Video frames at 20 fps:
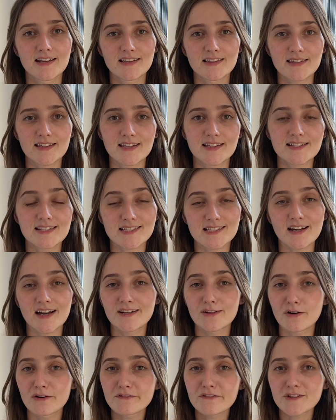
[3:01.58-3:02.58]
The design
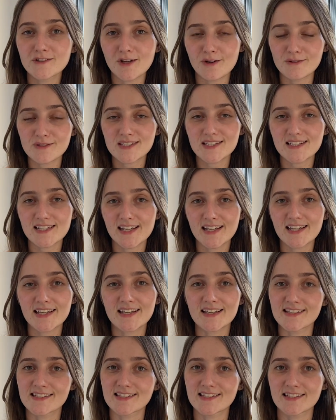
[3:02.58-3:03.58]
of the Tolsta
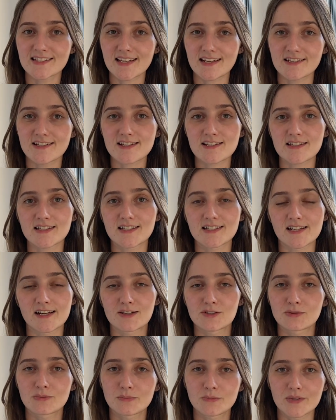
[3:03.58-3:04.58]
tee is intentionally
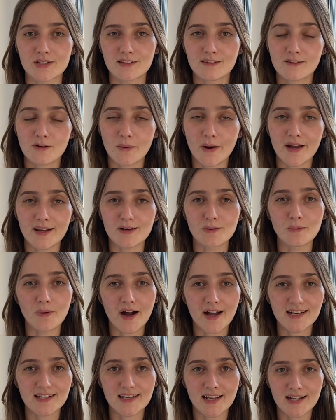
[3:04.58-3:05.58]
done with quite a
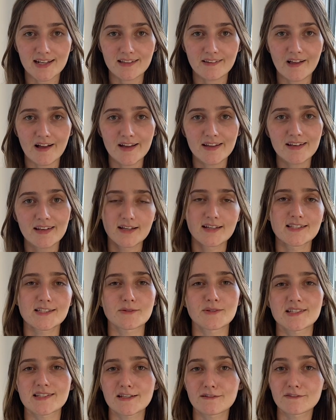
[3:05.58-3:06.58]
wide neckline, so
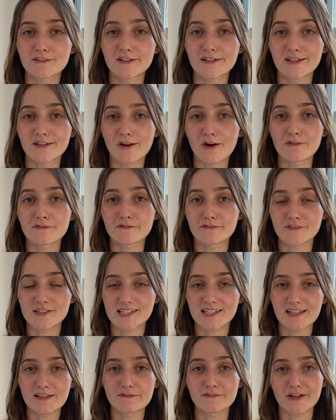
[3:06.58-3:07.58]
it's definitely not
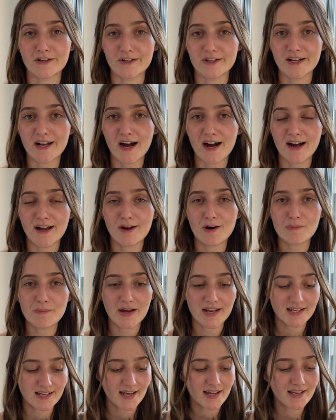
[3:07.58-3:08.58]
sitting very high on my
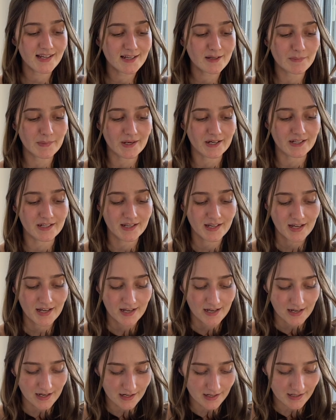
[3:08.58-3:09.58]
neck, but
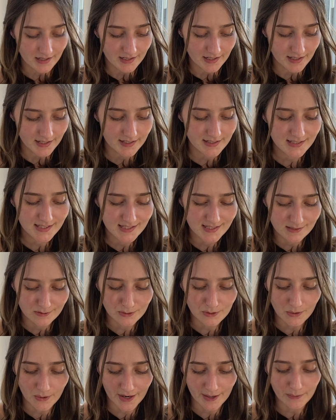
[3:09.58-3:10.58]
it is still
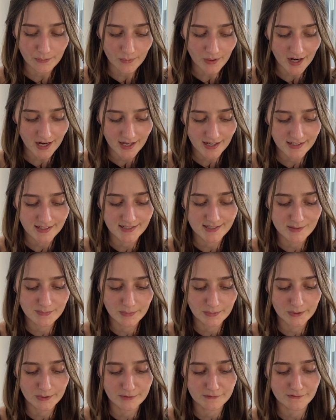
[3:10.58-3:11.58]
quite wide. It's
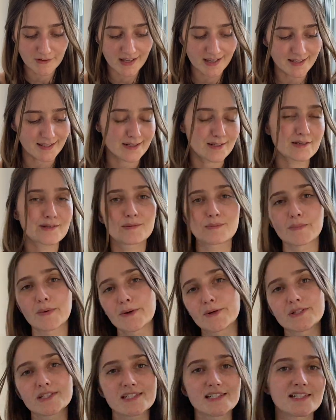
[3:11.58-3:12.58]
more of a
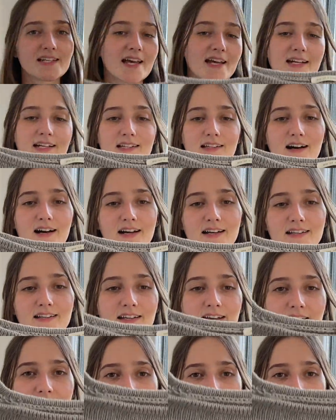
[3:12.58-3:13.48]
boat neckline.